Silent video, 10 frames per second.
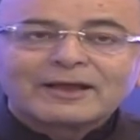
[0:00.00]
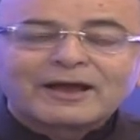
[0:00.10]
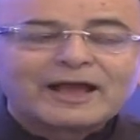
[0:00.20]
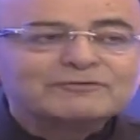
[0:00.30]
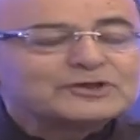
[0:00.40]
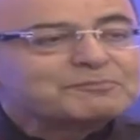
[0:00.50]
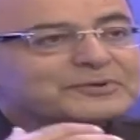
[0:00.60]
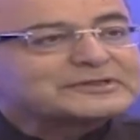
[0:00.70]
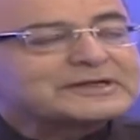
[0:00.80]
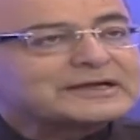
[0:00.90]
I was in
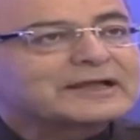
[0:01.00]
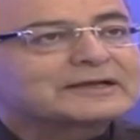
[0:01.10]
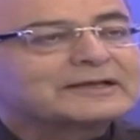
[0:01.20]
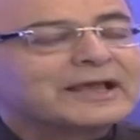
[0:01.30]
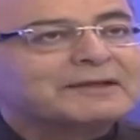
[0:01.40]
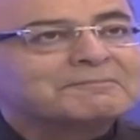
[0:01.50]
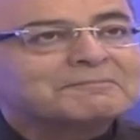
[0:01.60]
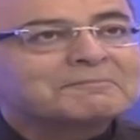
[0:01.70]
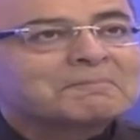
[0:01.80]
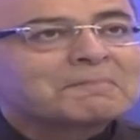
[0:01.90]
prison at that time
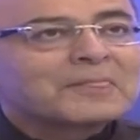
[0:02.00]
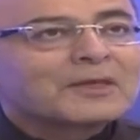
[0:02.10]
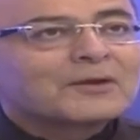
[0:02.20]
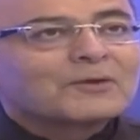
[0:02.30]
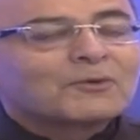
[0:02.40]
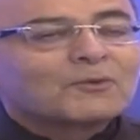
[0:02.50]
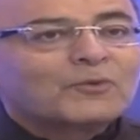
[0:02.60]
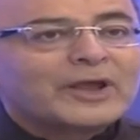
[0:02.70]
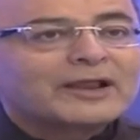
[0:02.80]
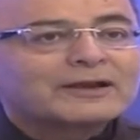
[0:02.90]

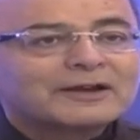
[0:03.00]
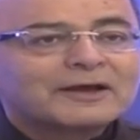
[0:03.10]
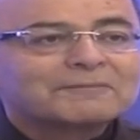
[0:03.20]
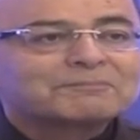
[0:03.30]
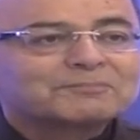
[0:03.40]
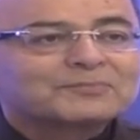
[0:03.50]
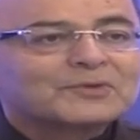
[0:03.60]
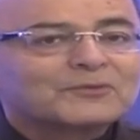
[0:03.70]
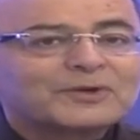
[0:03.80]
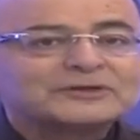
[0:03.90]
where uh, when